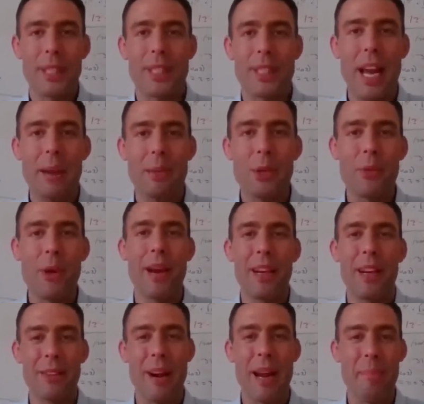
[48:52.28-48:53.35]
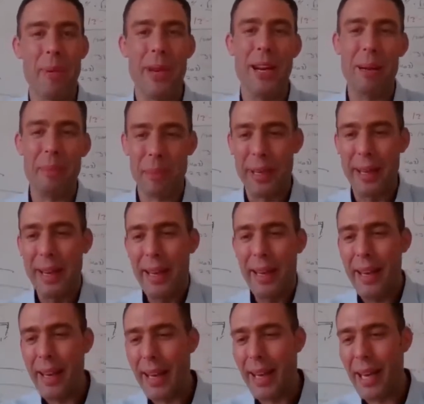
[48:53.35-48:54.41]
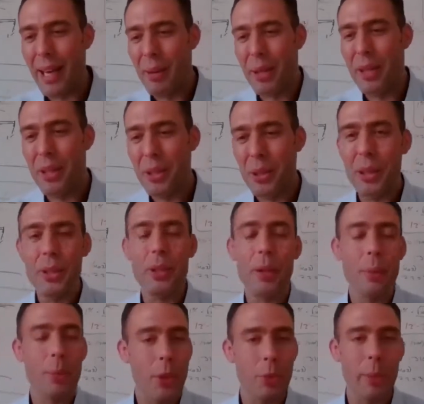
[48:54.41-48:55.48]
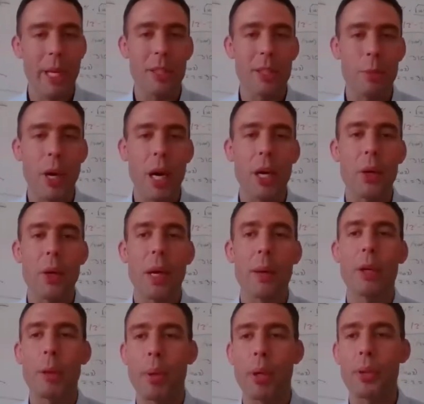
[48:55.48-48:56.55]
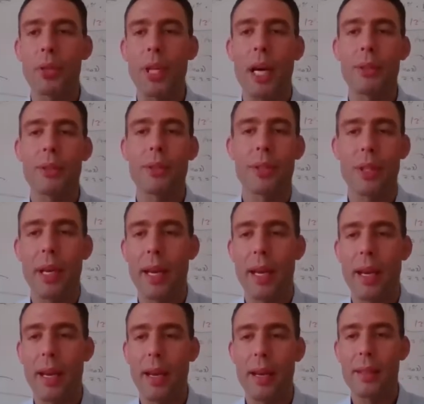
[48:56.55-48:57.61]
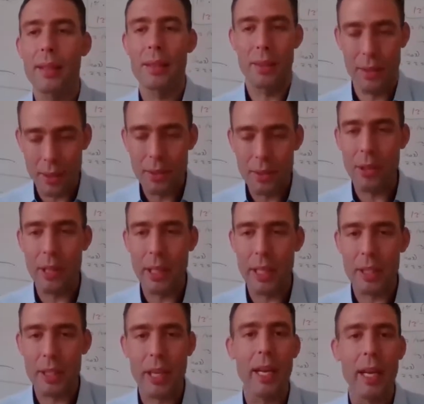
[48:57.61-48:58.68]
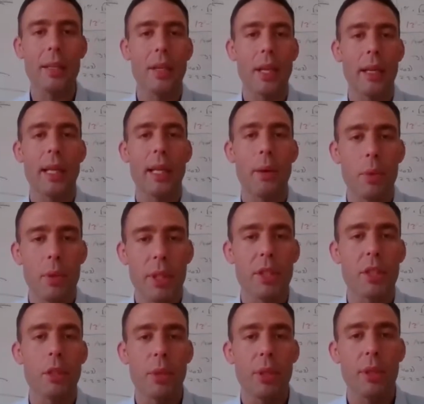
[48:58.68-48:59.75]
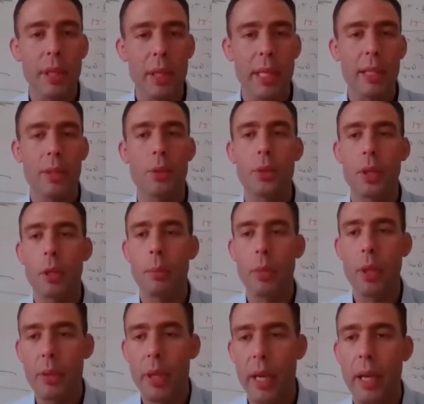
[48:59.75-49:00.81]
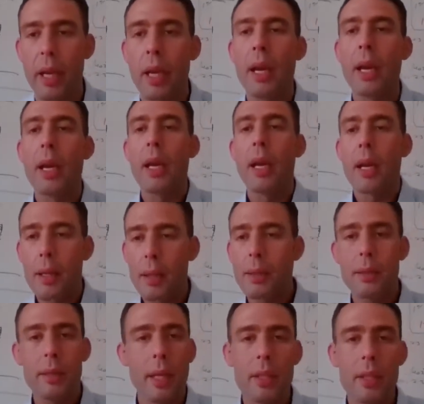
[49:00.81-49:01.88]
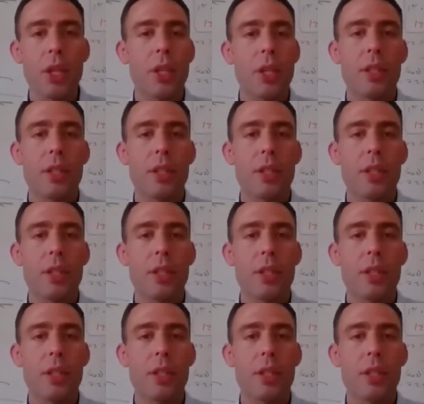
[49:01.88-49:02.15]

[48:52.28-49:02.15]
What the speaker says: it's time to ramp it up. We're going to do a new meeting tomorrow. I'm going to post out to the leaders again, and they will distribute the link to the community. It's